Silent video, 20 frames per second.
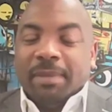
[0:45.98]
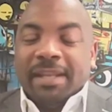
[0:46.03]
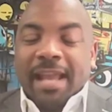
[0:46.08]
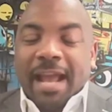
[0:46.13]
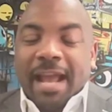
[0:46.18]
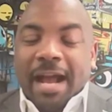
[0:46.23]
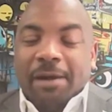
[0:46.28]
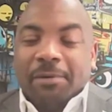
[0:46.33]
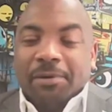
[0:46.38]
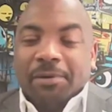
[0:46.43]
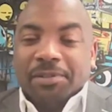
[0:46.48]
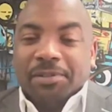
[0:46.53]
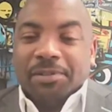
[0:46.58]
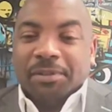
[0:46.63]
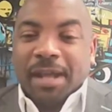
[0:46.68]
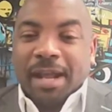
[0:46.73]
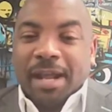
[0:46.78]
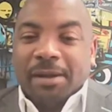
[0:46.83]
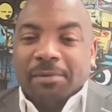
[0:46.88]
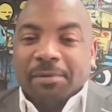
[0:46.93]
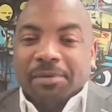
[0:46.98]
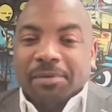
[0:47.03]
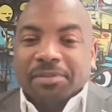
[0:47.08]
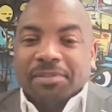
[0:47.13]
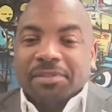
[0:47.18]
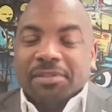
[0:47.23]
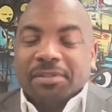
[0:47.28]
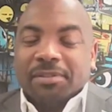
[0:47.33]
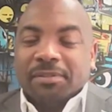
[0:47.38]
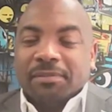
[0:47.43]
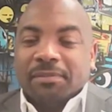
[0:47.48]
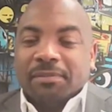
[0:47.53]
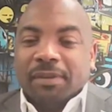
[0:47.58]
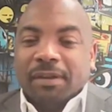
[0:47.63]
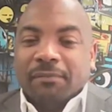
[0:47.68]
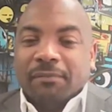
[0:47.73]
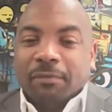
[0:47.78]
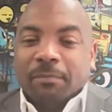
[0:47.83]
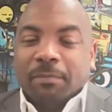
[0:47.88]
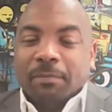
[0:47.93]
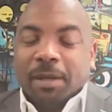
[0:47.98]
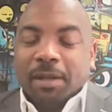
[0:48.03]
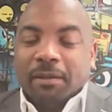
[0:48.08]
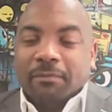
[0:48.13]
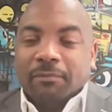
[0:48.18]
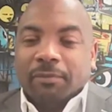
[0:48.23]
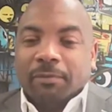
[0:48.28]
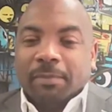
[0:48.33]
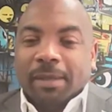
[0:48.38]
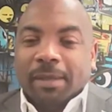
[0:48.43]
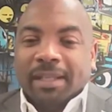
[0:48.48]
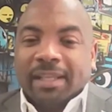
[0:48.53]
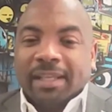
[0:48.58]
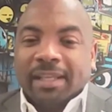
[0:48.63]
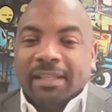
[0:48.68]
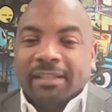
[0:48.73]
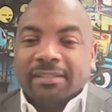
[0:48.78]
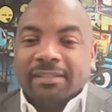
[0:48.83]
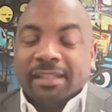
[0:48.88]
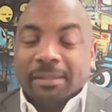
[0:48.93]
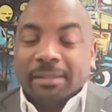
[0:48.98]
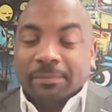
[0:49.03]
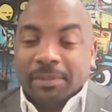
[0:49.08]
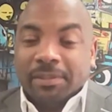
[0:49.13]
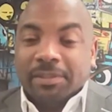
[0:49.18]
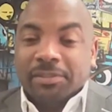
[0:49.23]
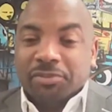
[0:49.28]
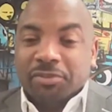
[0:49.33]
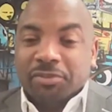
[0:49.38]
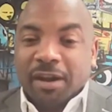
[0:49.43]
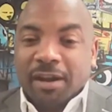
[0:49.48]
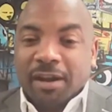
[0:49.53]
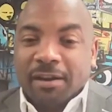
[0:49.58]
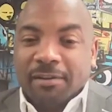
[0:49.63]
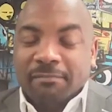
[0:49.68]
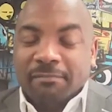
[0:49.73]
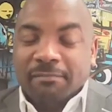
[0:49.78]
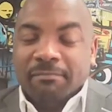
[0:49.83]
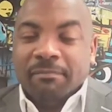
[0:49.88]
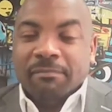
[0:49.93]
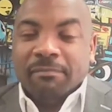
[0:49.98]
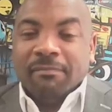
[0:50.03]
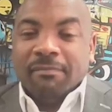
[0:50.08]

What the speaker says: many hours on hours to for my case, and it went to trial,